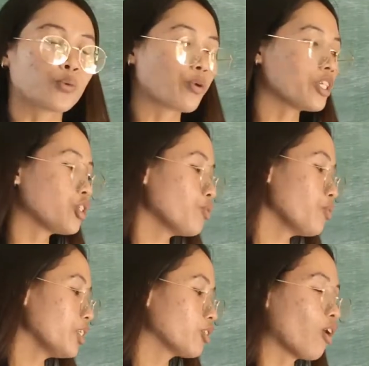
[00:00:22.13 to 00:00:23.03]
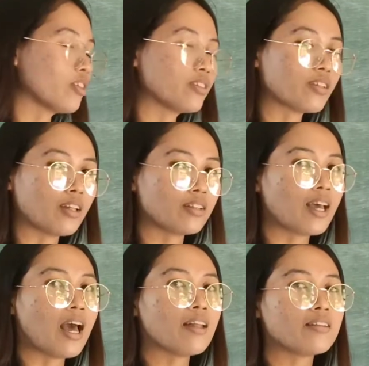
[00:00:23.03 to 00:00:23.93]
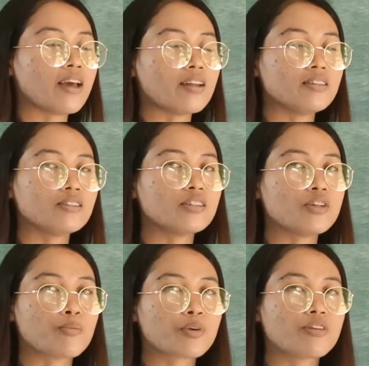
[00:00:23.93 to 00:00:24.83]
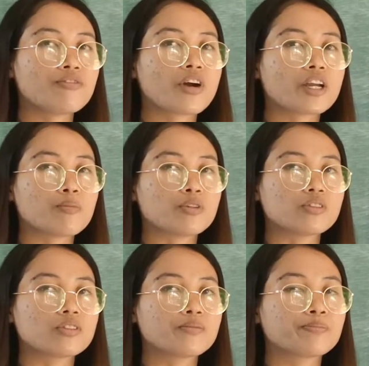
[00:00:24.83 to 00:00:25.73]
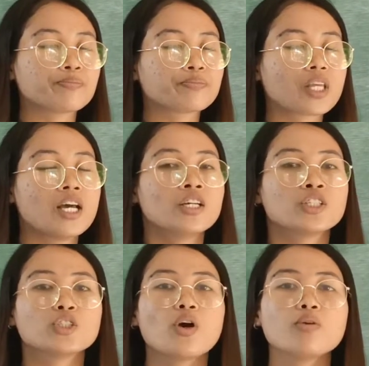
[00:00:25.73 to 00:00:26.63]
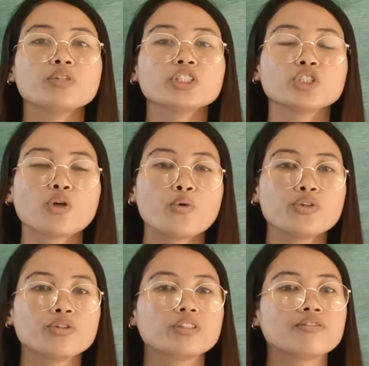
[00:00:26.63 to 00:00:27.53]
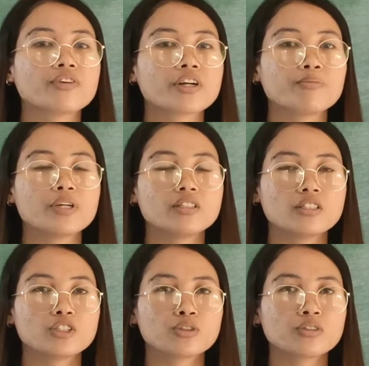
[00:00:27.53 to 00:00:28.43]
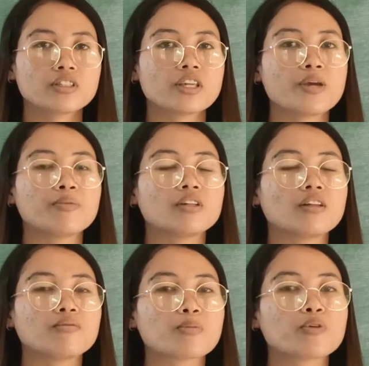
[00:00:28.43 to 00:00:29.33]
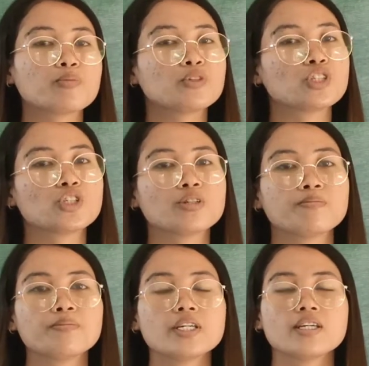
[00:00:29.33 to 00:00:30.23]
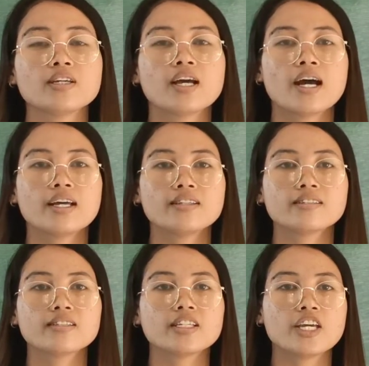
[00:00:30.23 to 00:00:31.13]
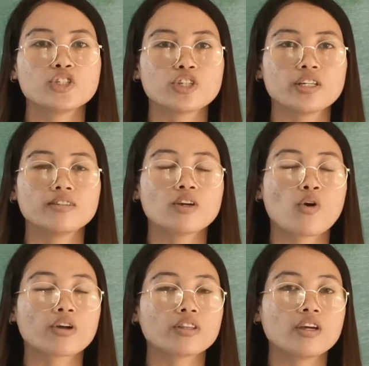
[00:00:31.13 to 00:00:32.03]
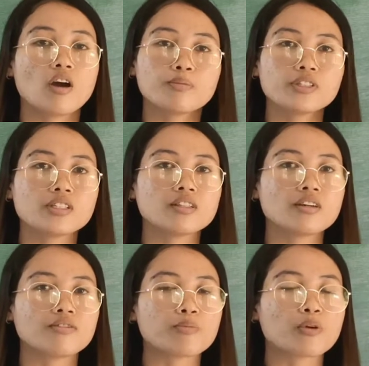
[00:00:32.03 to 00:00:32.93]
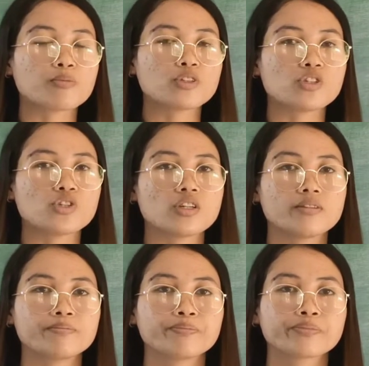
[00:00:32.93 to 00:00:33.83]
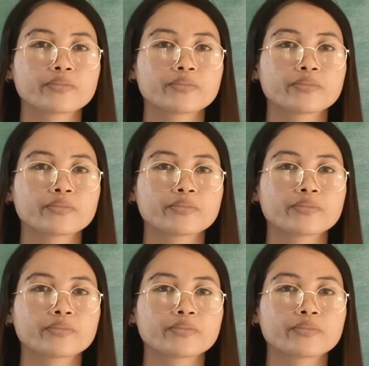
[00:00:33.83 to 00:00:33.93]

where 2 is constant and n is the number of variables. So I will show you the very basic truth table of a proposition P and its negation, or the opposite of a proposition.